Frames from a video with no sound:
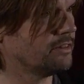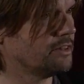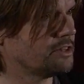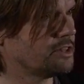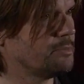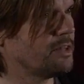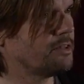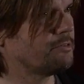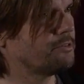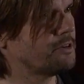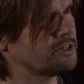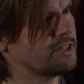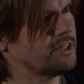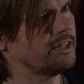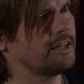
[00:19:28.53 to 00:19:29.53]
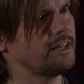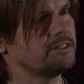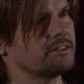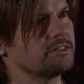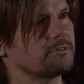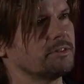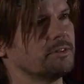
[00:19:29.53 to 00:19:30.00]
should be the first thing that
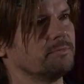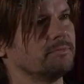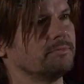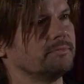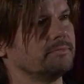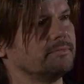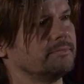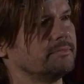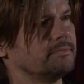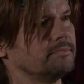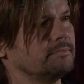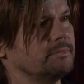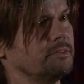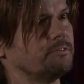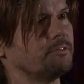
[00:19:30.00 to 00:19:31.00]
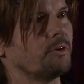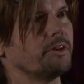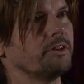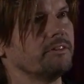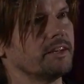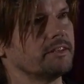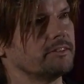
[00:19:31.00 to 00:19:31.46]
enters a room before
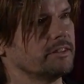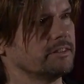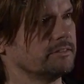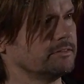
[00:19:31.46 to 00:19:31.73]
you enter it.